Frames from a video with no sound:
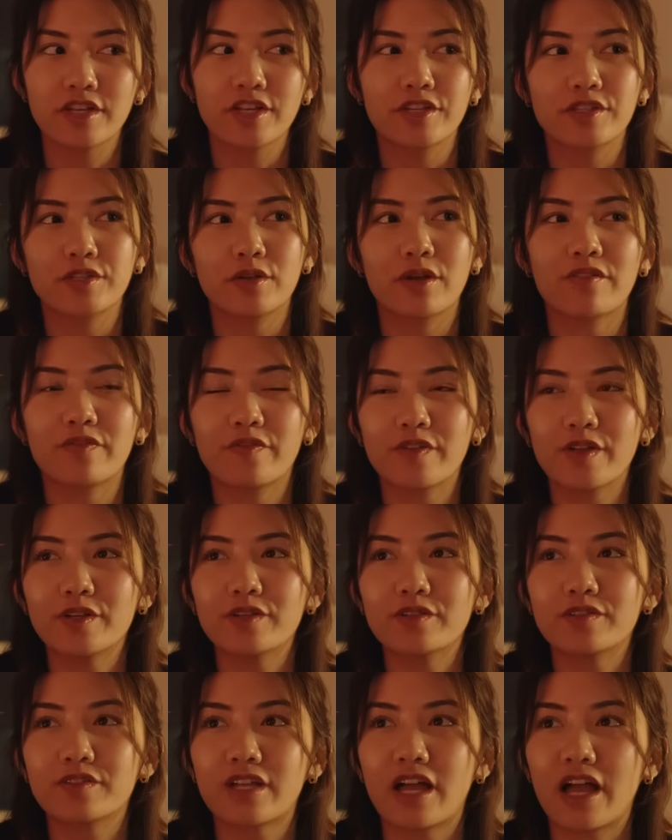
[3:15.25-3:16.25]
So it
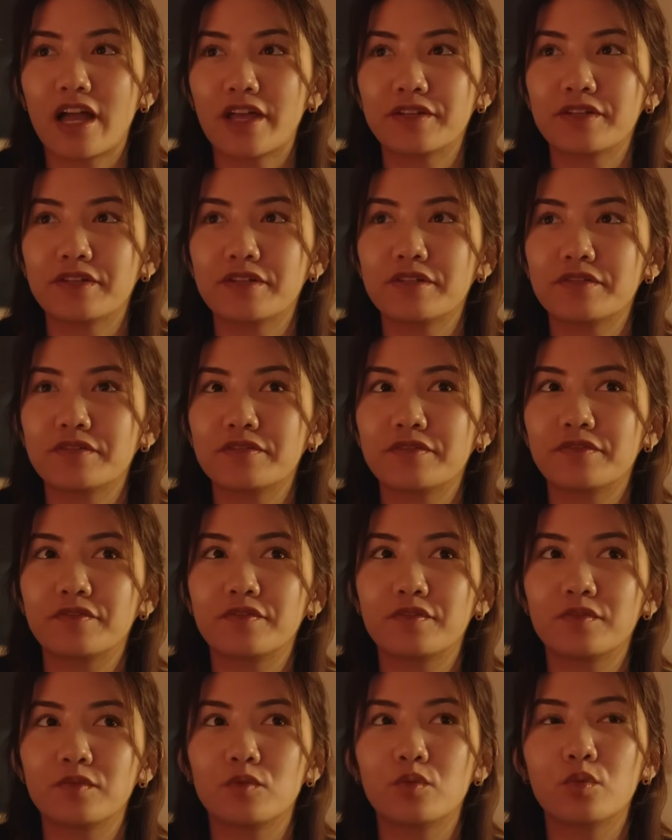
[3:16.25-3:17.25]
feels kind
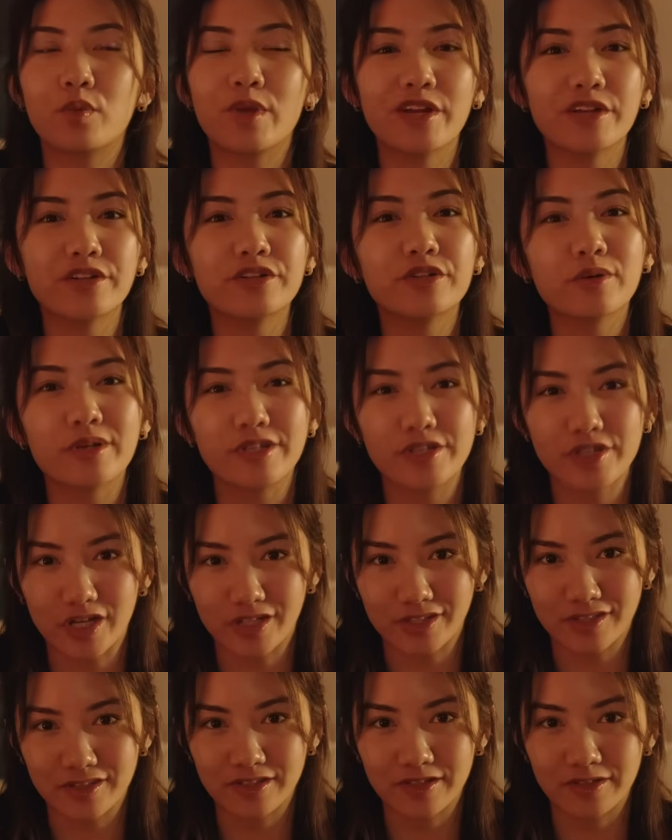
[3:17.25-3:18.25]
of weird to
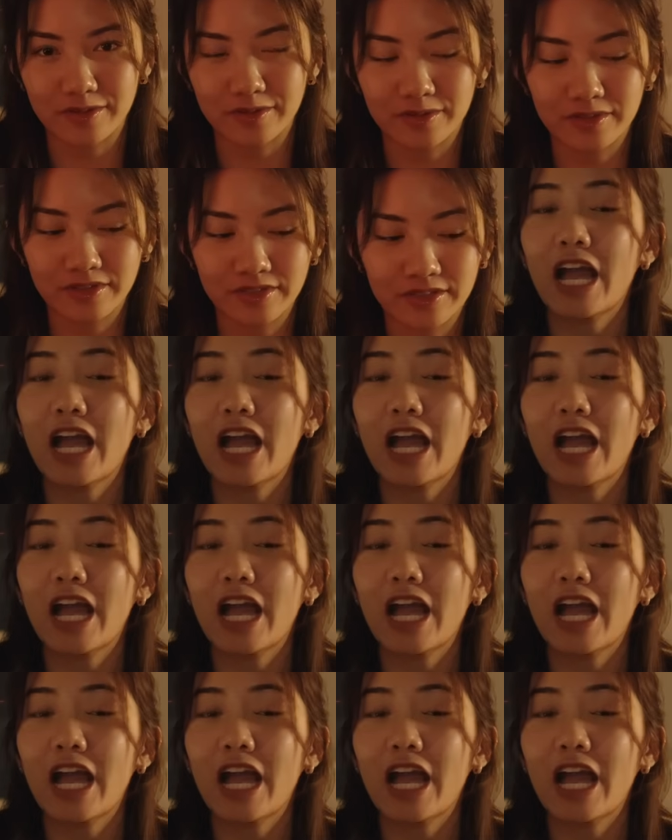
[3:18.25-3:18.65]
adjust to.